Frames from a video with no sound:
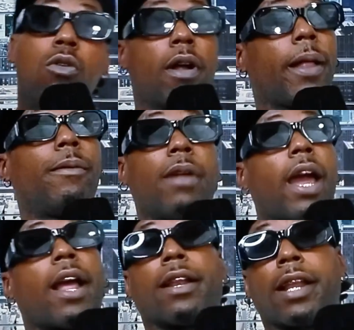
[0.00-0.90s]
and
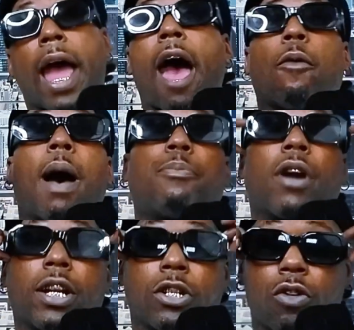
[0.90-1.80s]
how I praise
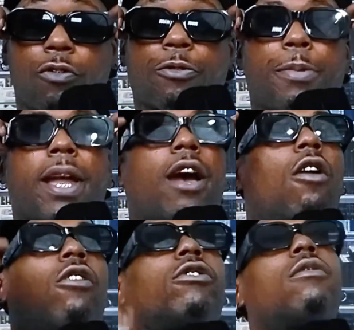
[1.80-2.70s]
you for being, or you
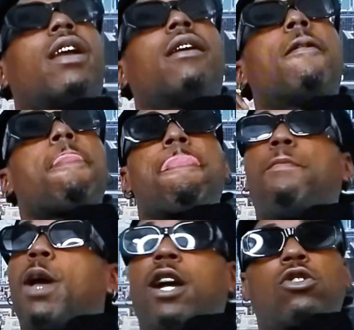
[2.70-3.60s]
get
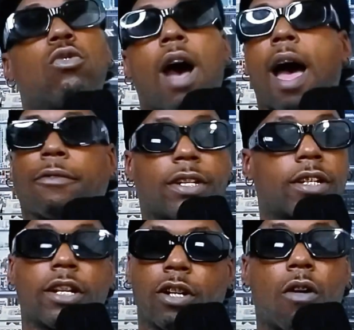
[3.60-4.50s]
parents who obviously
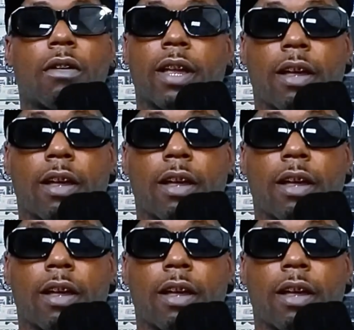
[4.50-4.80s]
don't care.